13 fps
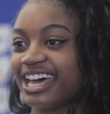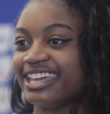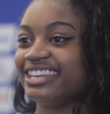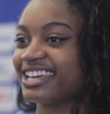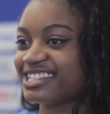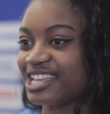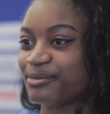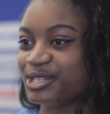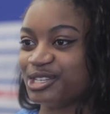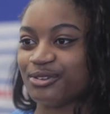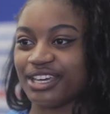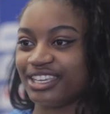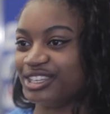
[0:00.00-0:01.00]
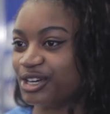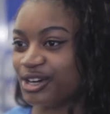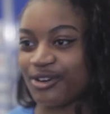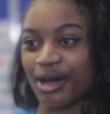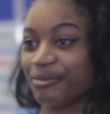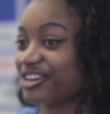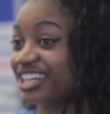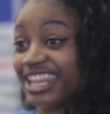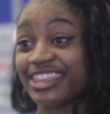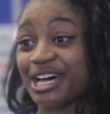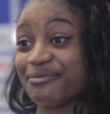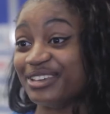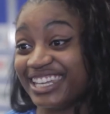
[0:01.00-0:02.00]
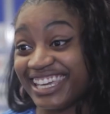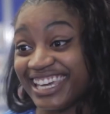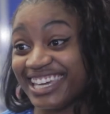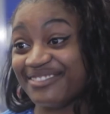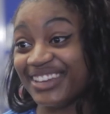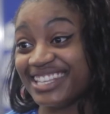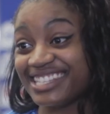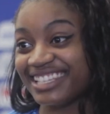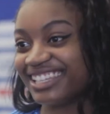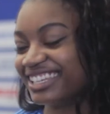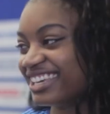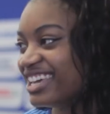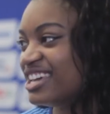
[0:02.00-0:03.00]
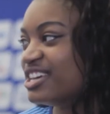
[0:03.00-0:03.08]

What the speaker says: And next time I do it, you know, I'm not going to let that happen again, basically.